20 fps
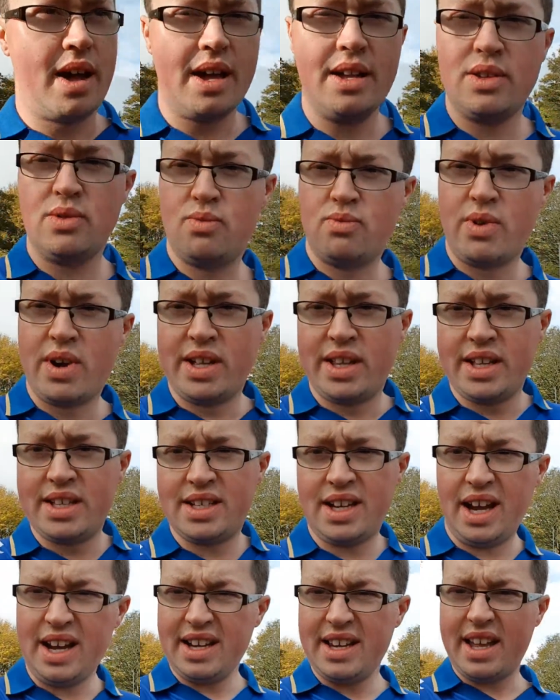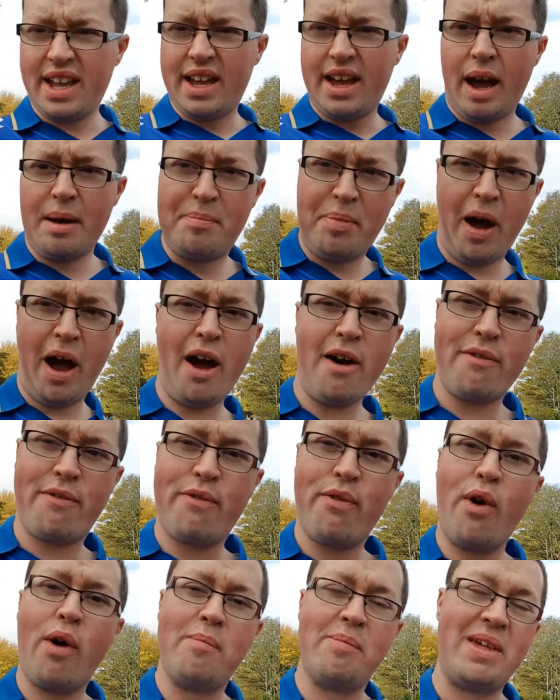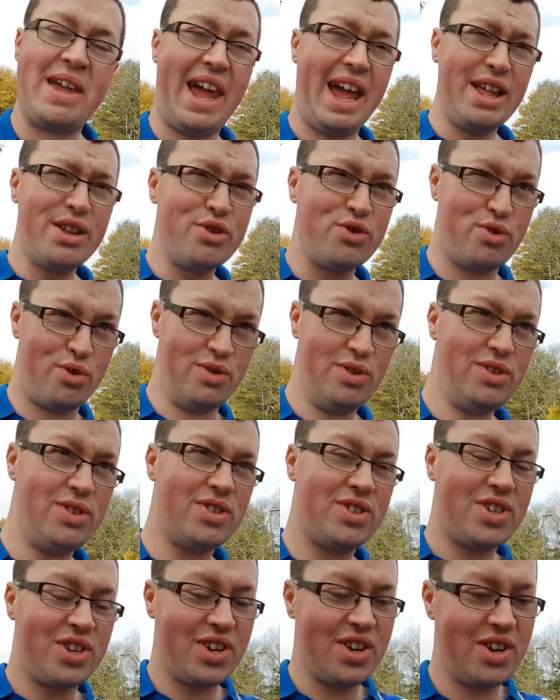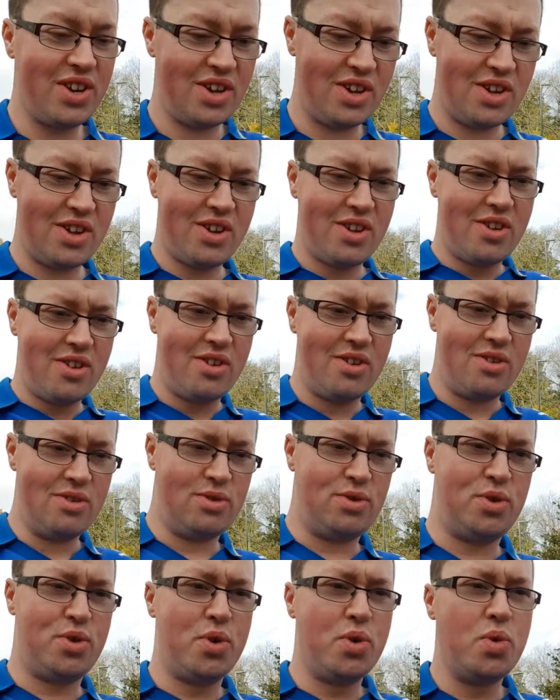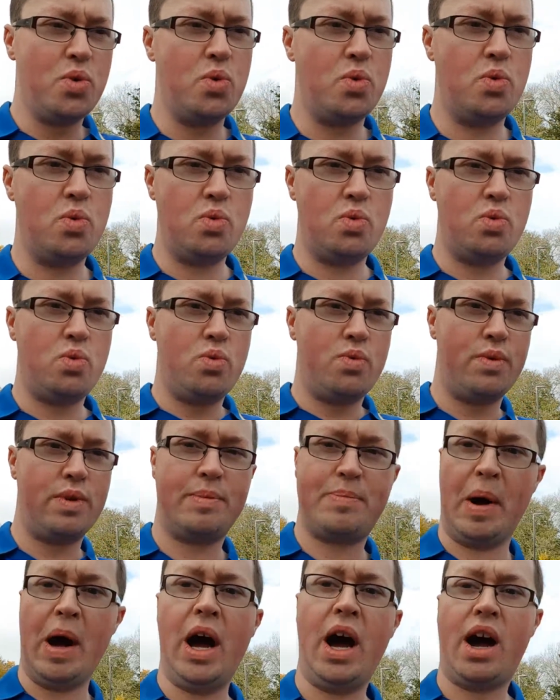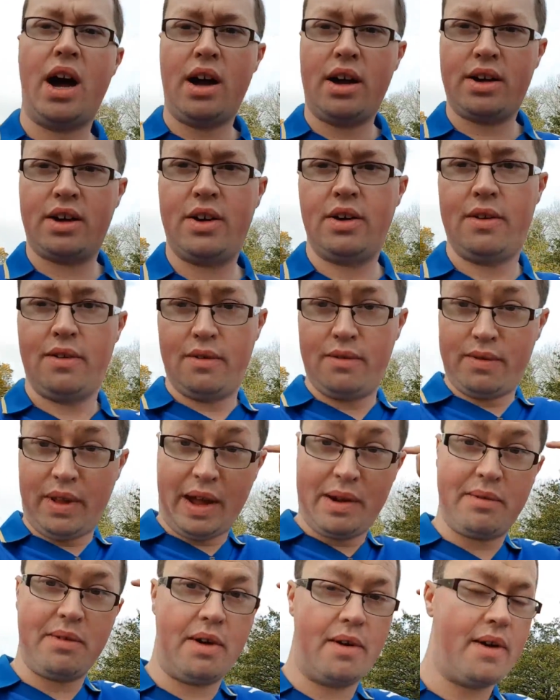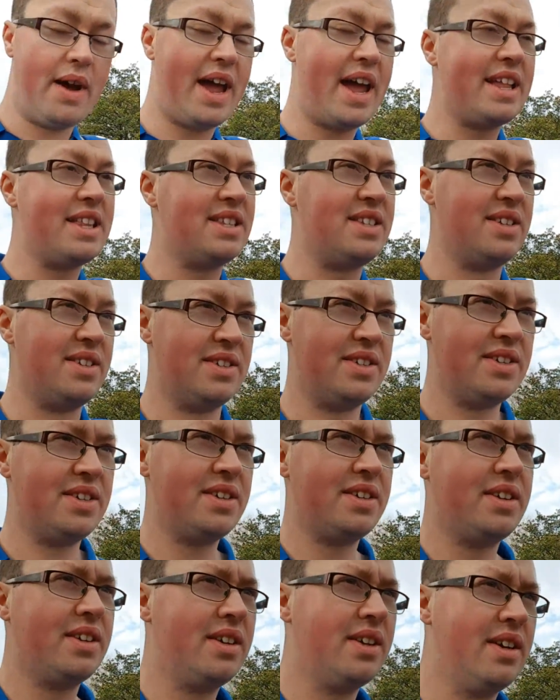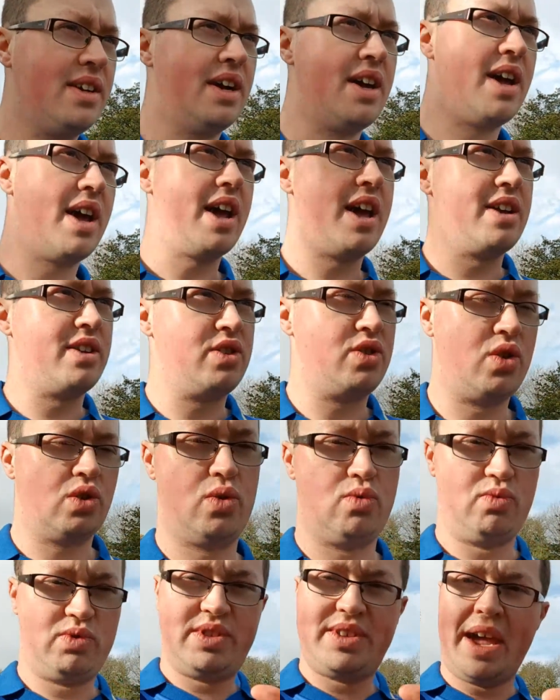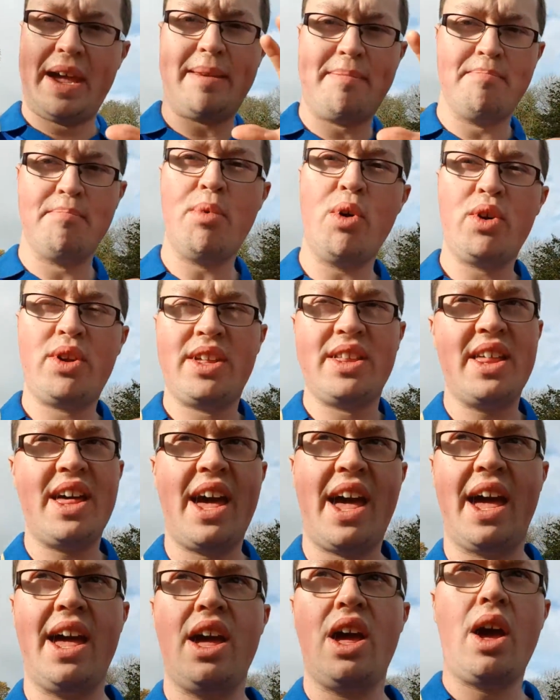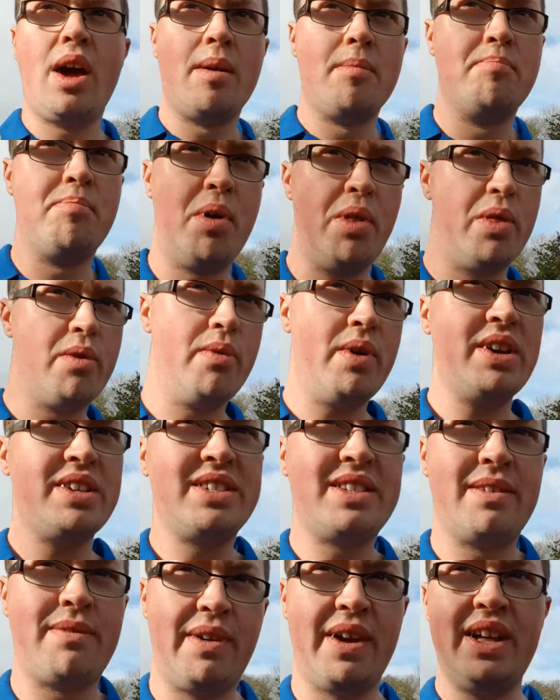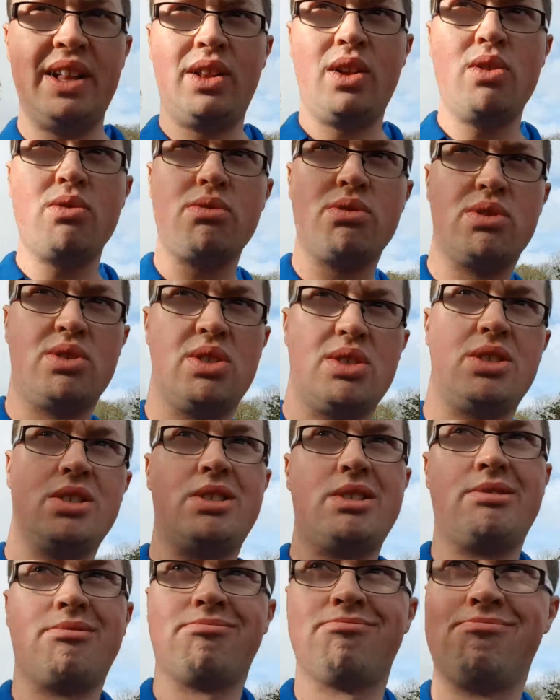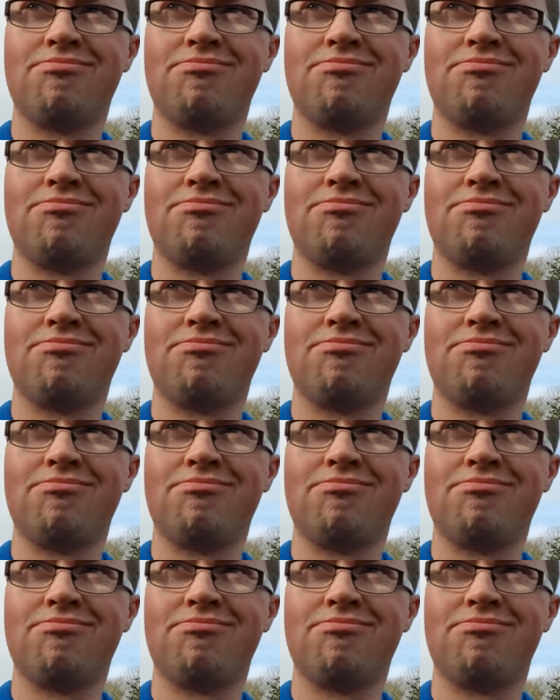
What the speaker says: It's really tidy, apart from the entrance to the park, like where I entered. It's just dead muddy there, but the rest of it looks